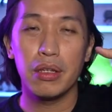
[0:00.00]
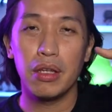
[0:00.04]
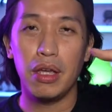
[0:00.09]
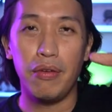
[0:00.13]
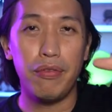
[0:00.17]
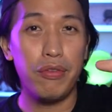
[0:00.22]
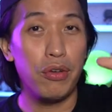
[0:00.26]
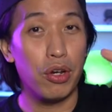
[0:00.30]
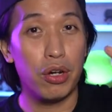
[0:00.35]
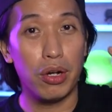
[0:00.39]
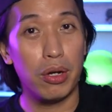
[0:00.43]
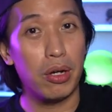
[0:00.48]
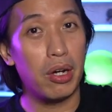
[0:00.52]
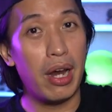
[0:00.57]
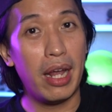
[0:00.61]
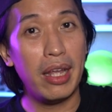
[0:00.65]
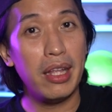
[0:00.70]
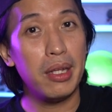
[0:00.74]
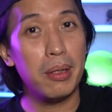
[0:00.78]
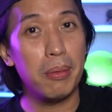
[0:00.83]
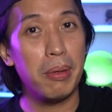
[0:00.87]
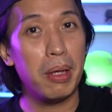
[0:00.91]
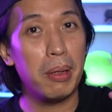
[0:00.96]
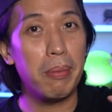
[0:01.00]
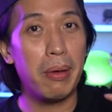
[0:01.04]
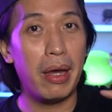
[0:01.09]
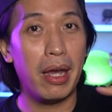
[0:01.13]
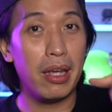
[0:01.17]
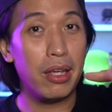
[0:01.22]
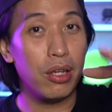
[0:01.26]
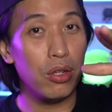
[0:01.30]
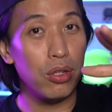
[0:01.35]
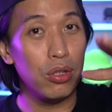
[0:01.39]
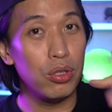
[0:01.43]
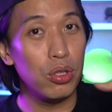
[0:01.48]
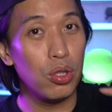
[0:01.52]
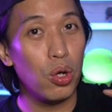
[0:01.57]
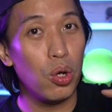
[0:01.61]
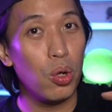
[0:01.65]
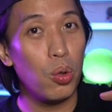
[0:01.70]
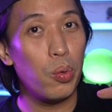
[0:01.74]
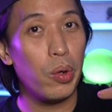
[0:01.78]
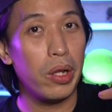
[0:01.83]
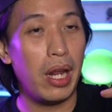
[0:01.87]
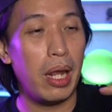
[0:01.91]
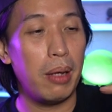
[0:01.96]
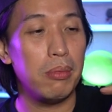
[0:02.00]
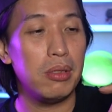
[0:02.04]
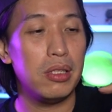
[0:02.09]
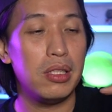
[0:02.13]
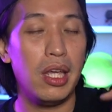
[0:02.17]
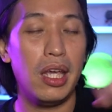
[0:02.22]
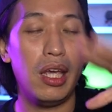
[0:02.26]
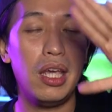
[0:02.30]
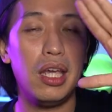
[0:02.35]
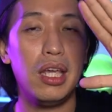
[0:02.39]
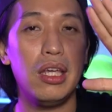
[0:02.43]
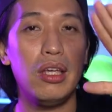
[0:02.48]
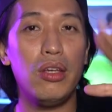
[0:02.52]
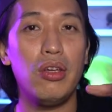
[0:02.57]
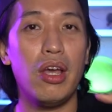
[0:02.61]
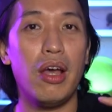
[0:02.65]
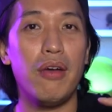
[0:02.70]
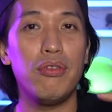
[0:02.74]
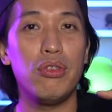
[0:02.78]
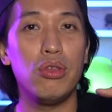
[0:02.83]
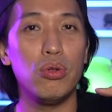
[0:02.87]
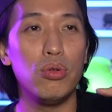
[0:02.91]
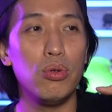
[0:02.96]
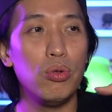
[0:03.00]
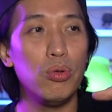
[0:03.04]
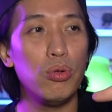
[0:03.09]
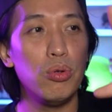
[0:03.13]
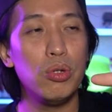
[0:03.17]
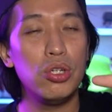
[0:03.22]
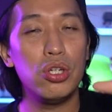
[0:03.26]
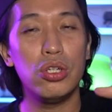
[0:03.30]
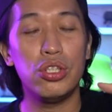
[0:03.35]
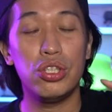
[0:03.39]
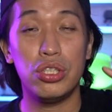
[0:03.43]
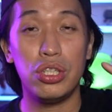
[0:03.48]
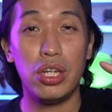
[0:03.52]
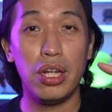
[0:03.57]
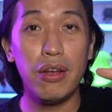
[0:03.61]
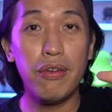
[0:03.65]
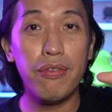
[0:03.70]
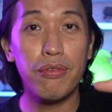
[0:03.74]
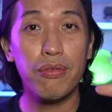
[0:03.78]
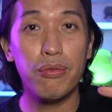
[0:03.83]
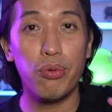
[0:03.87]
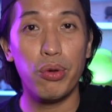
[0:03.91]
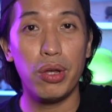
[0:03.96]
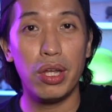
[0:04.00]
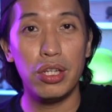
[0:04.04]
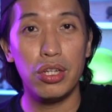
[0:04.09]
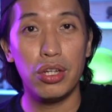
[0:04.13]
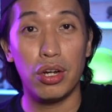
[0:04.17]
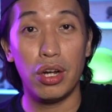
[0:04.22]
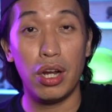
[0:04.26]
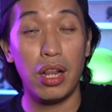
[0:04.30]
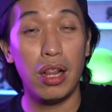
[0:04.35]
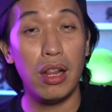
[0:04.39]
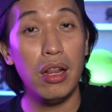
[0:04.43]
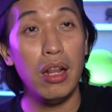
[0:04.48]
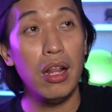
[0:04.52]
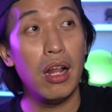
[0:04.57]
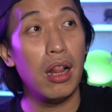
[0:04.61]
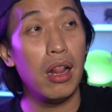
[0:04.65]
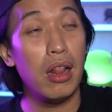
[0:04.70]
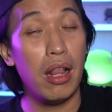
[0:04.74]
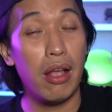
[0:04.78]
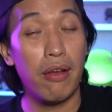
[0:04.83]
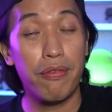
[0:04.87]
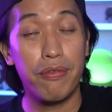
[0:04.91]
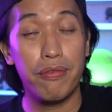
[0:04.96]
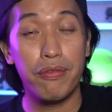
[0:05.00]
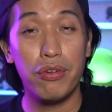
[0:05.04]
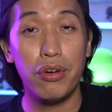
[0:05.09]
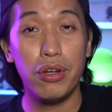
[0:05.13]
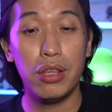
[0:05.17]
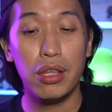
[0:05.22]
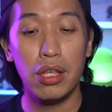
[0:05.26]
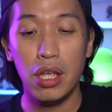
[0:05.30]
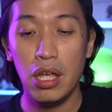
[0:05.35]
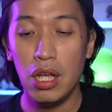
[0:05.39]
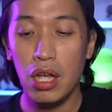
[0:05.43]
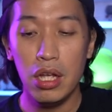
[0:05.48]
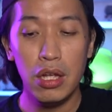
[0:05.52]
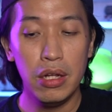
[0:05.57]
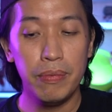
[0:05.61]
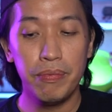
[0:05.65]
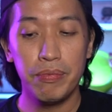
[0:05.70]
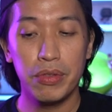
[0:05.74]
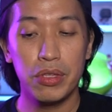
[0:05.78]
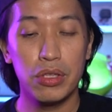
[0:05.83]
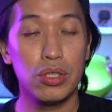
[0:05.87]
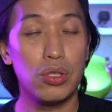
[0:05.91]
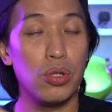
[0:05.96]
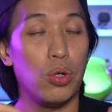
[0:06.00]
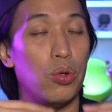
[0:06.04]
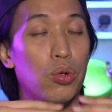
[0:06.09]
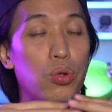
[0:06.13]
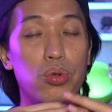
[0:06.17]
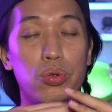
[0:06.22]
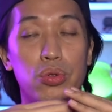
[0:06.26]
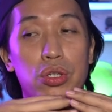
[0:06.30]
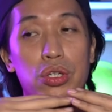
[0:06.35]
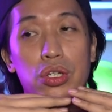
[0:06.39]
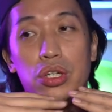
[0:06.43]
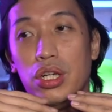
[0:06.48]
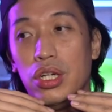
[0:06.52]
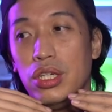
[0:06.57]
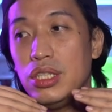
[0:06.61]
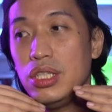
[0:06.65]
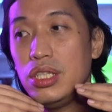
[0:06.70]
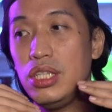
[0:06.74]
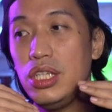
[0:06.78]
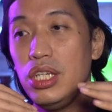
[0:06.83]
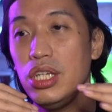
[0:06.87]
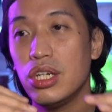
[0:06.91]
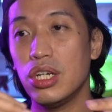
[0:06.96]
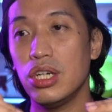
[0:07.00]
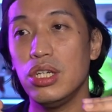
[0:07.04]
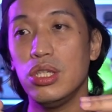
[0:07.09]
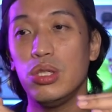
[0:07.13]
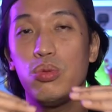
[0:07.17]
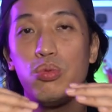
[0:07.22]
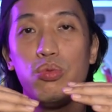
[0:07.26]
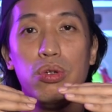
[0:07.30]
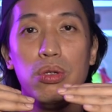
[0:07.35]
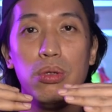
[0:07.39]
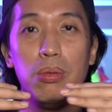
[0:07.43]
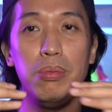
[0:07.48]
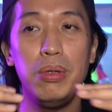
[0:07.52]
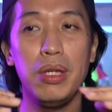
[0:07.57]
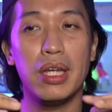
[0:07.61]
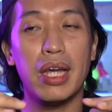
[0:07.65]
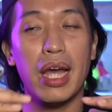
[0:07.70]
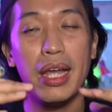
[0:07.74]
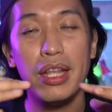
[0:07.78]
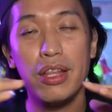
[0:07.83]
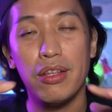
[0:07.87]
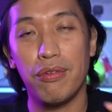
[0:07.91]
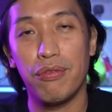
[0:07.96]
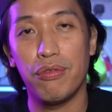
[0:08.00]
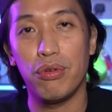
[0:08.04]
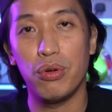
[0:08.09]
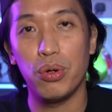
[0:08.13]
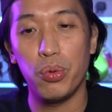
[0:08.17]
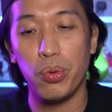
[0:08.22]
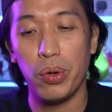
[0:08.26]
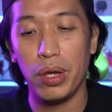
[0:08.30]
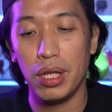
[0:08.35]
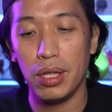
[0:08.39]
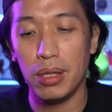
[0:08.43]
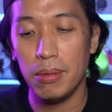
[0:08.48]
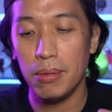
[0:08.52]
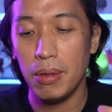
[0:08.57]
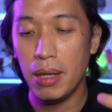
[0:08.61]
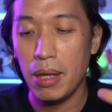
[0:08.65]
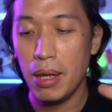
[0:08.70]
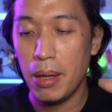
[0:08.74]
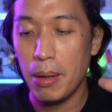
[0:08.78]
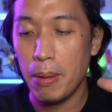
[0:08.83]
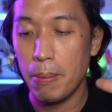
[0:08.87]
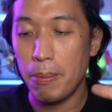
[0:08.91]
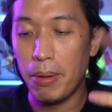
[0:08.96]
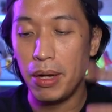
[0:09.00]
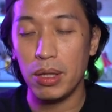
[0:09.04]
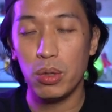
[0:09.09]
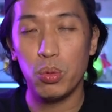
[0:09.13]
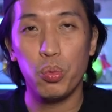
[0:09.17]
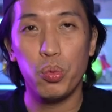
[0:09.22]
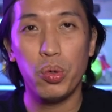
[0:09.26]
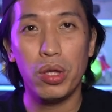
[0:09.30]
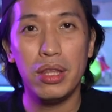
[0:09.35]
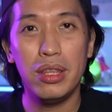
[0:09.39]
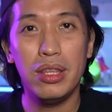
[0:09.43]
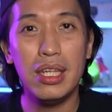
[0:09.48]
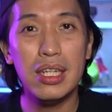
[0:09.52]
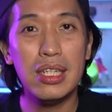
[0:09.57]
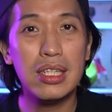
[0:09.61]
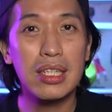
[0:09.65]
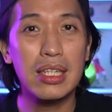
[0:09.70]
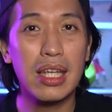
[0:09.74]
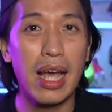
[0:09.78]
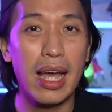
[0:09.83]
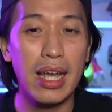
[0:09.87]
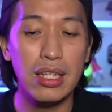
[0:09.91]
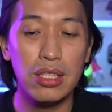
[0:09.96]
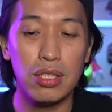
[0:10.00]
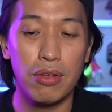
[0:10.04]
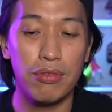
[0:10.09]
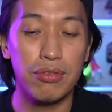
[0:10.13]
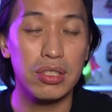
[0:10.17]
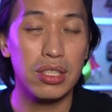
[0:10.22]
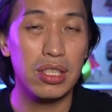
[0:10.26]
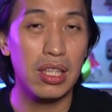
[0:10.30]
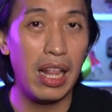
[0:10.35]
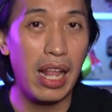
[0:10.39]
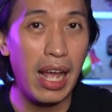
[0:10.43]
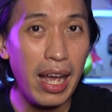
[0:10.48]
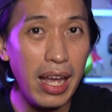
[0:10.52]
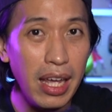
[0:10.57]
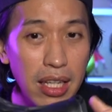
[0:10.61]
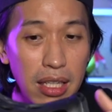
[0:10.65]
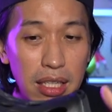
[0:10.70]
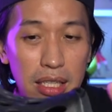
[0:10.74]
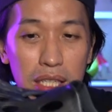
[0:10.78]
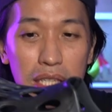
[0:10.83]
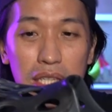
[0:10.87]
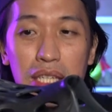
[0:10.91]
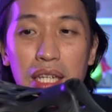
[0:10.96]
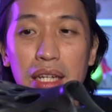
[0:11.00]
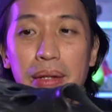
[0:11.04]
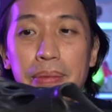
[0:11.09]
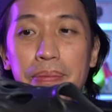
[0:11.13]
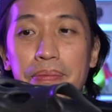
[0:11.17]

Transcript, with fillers: If you're riding a big bike, you'll know what I'm saying. You have to shift with your left foot so your sneakers will be kind of ruined. But with these kinds of slides,